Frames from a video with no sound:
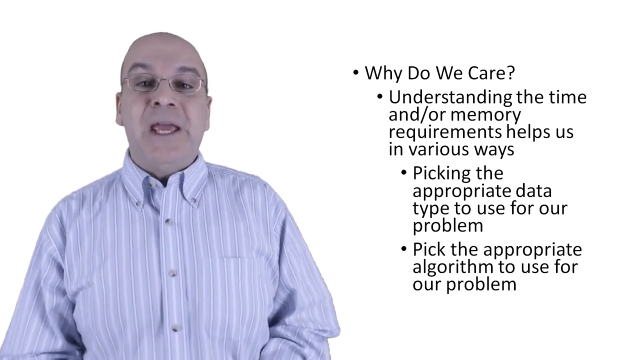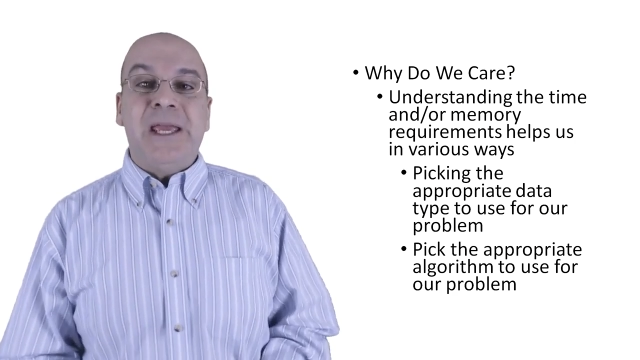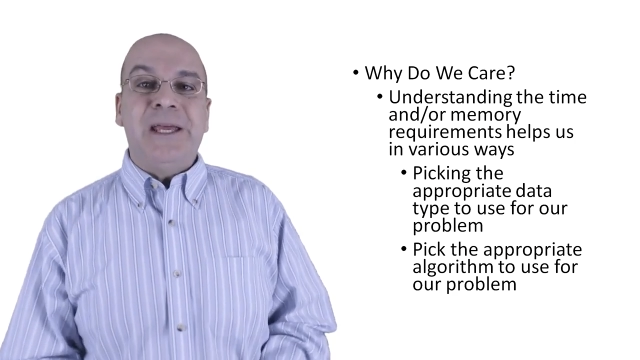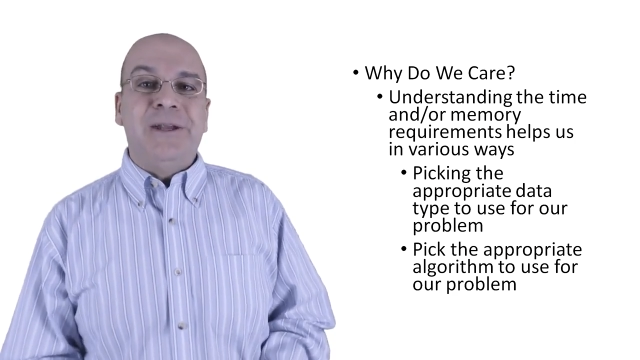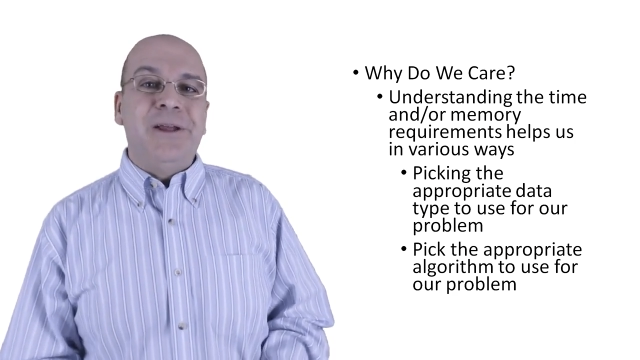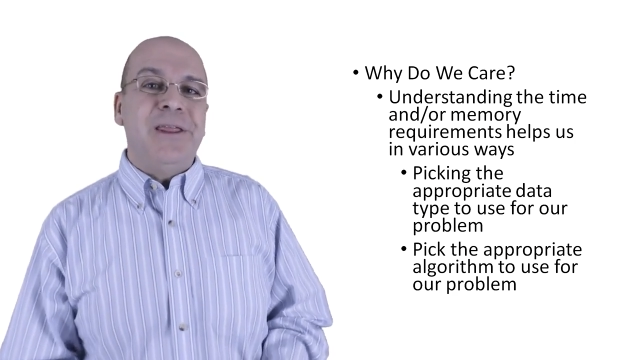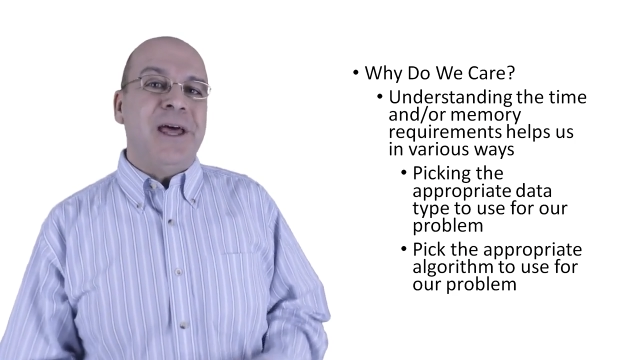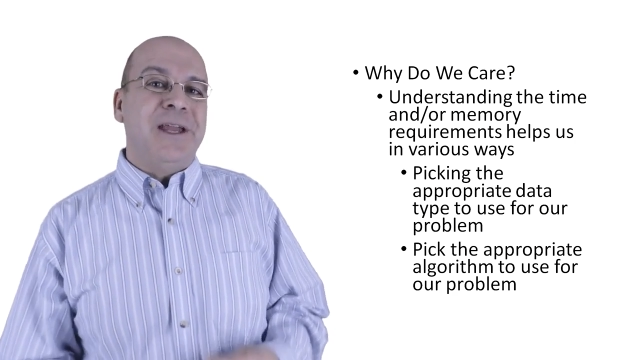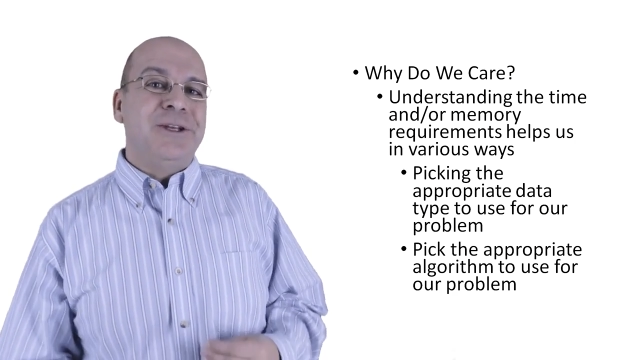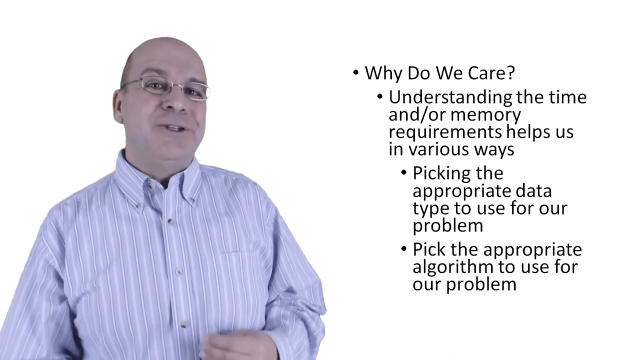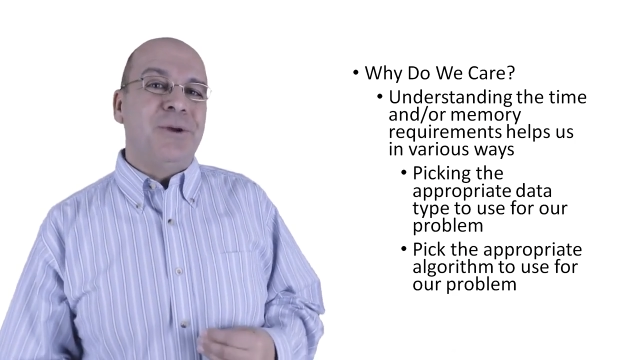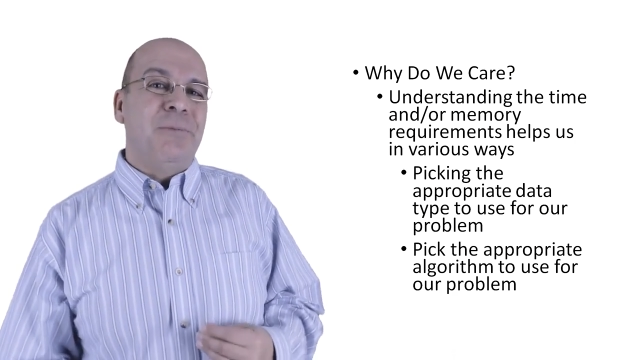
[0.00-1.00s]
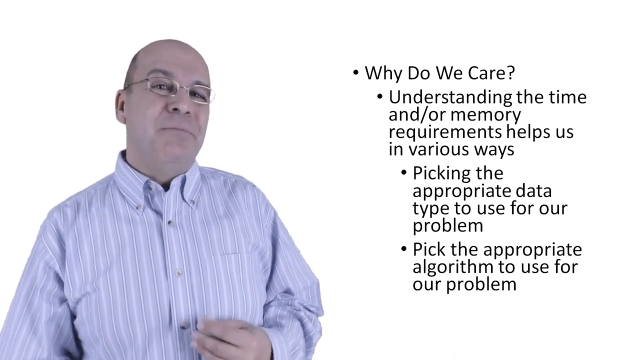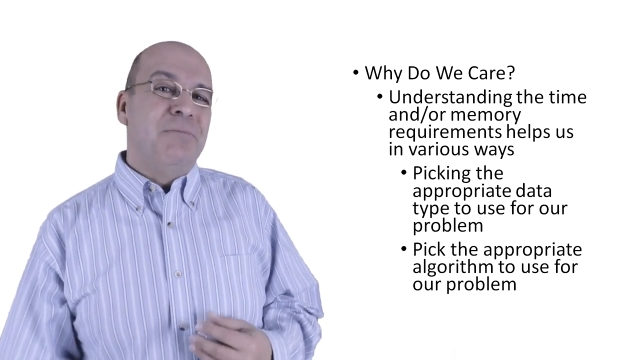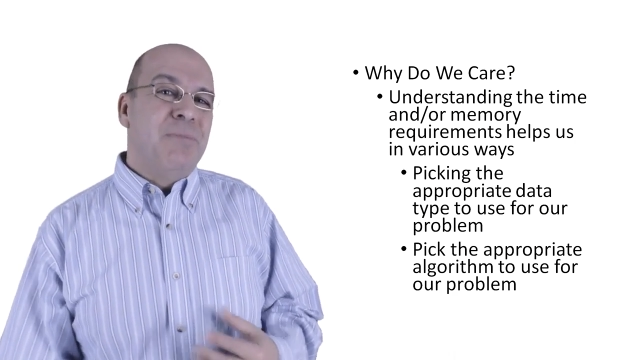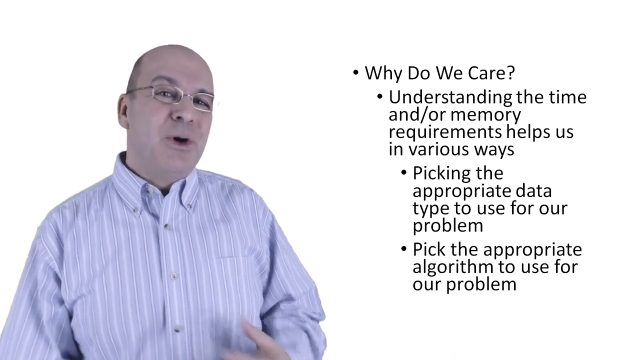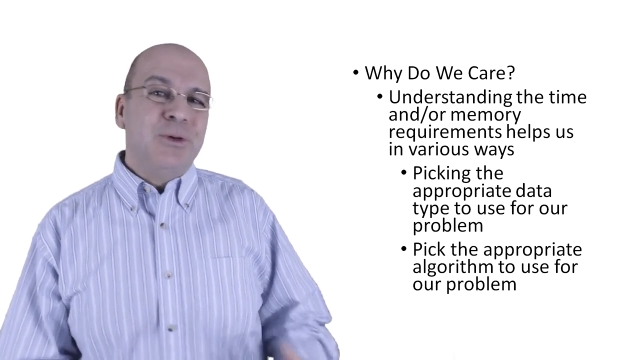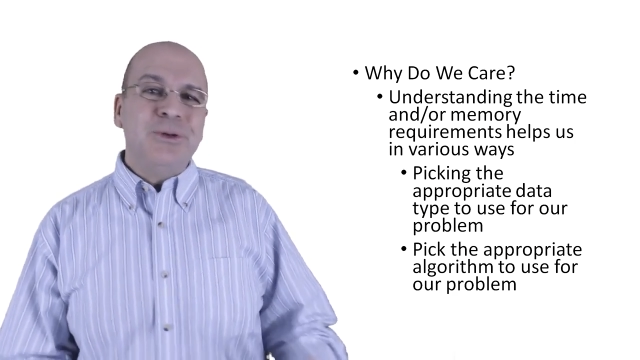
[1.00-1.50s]
And that is
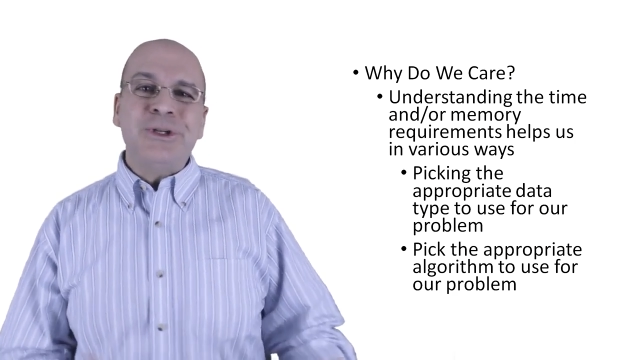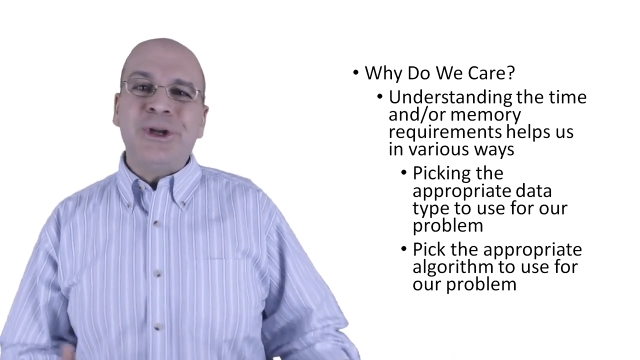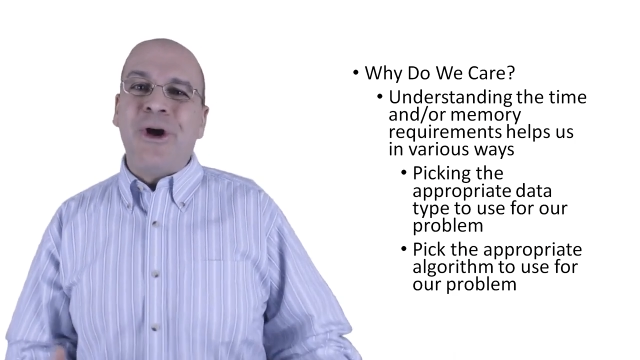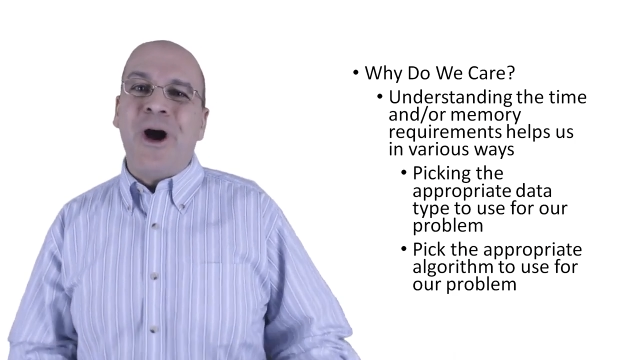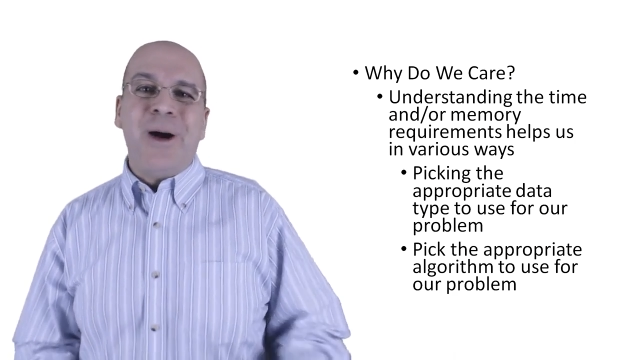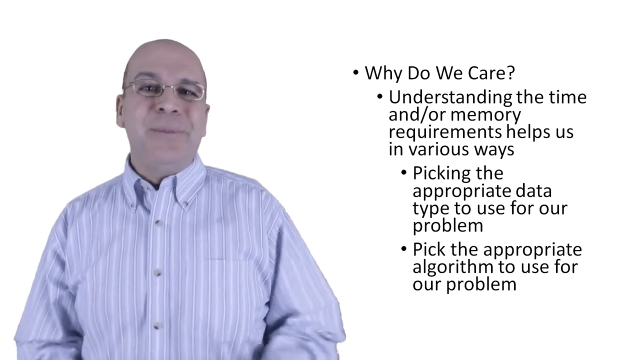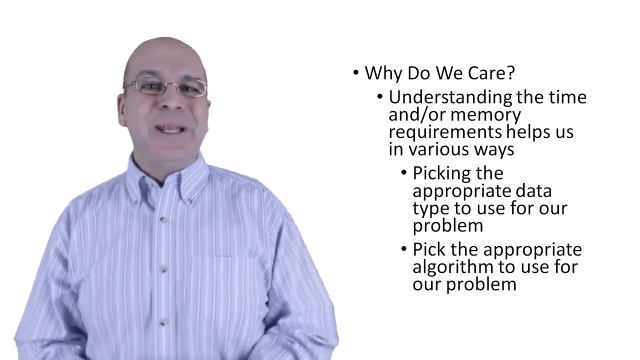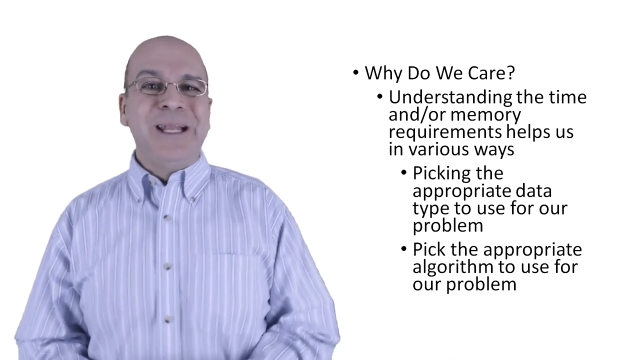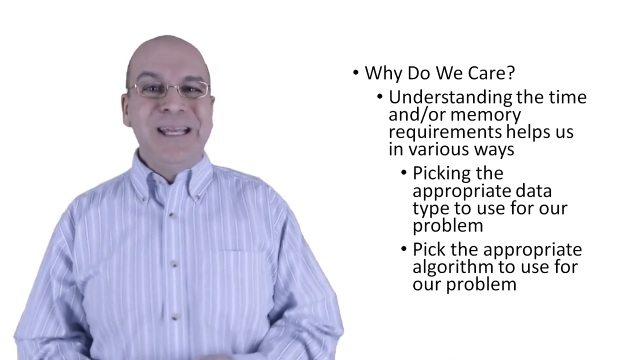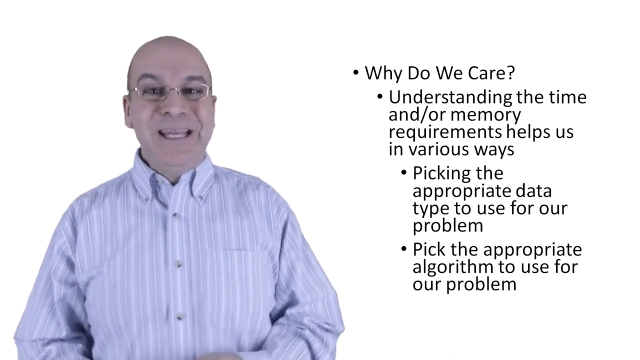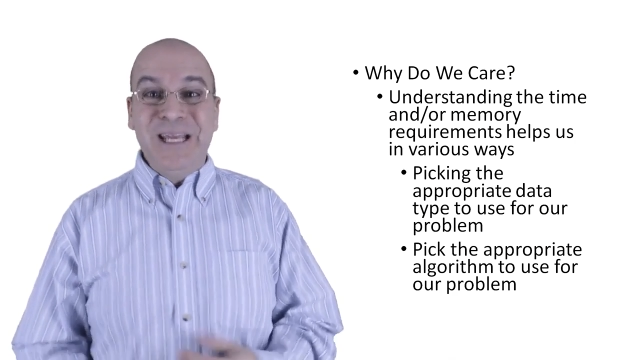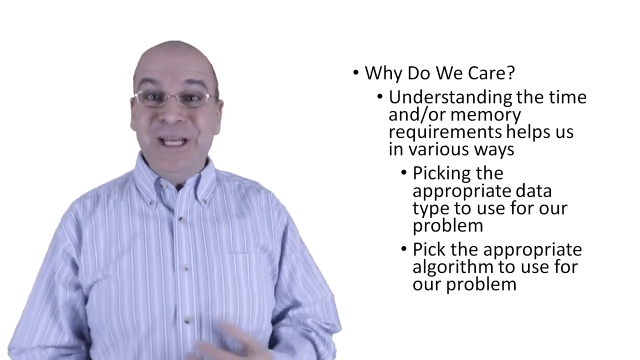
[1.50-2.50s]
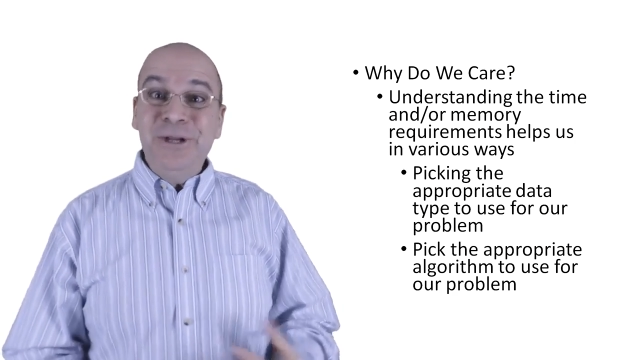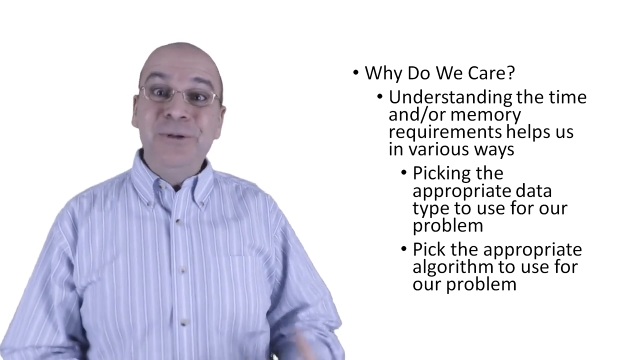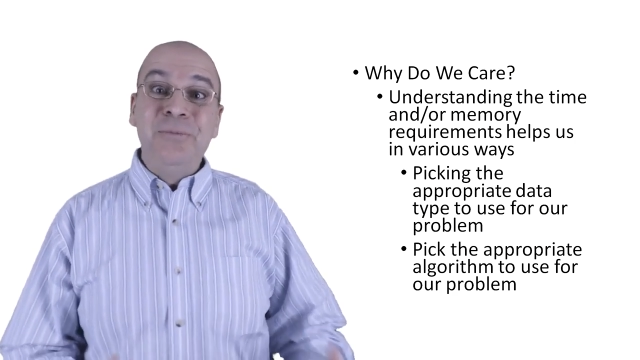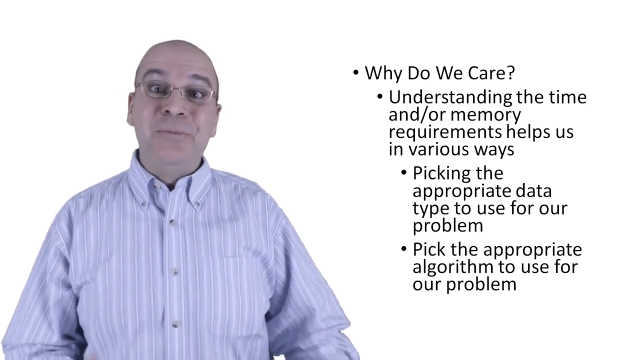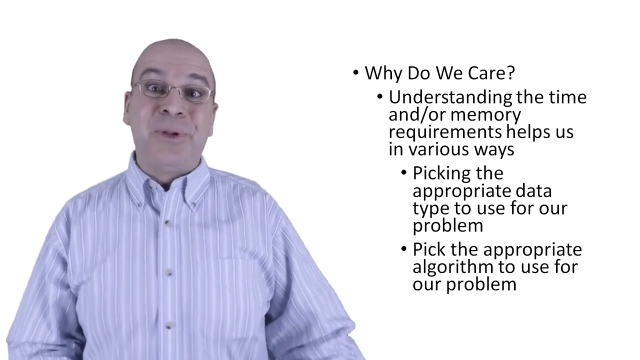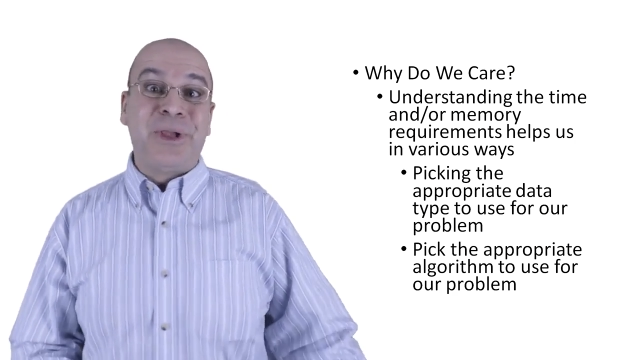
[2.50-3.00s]
most commonly
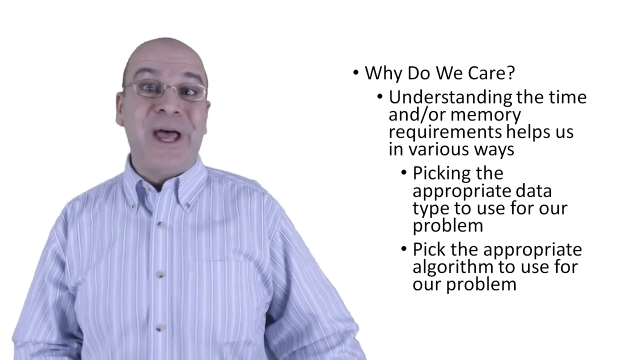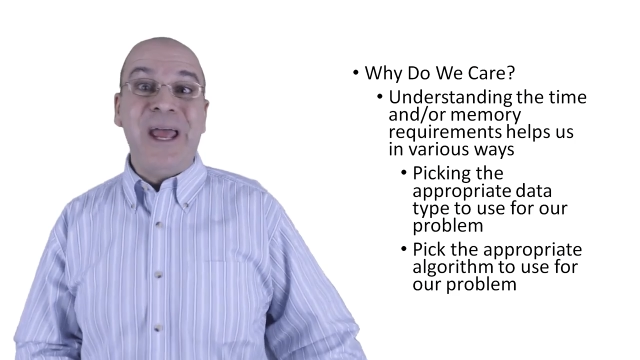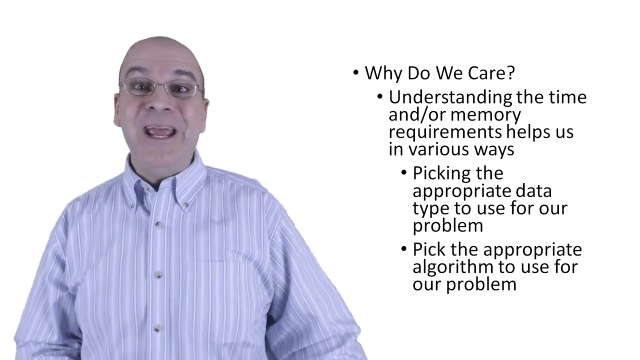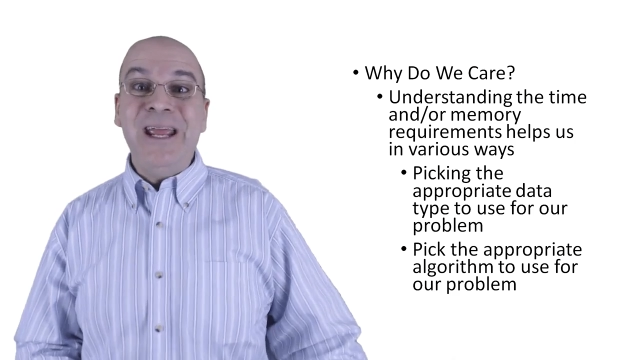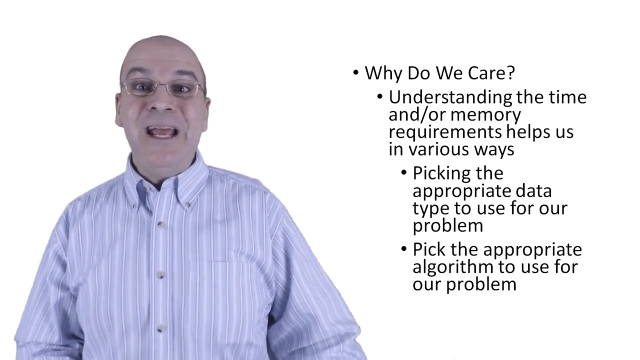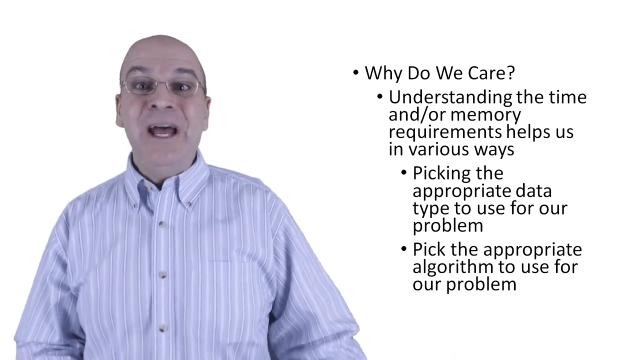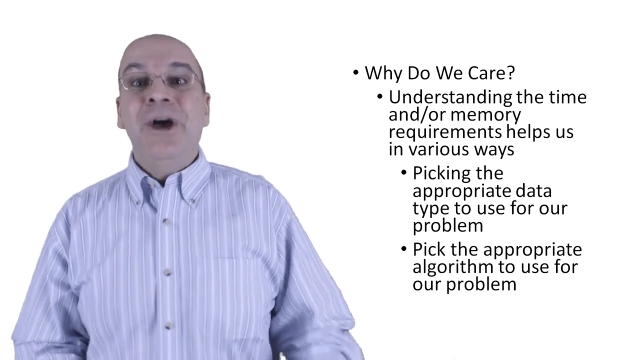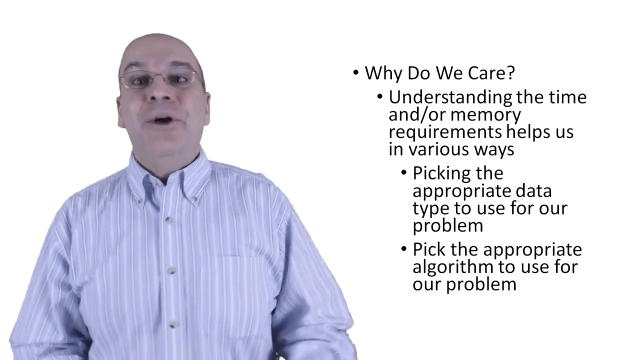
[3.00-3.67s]
in play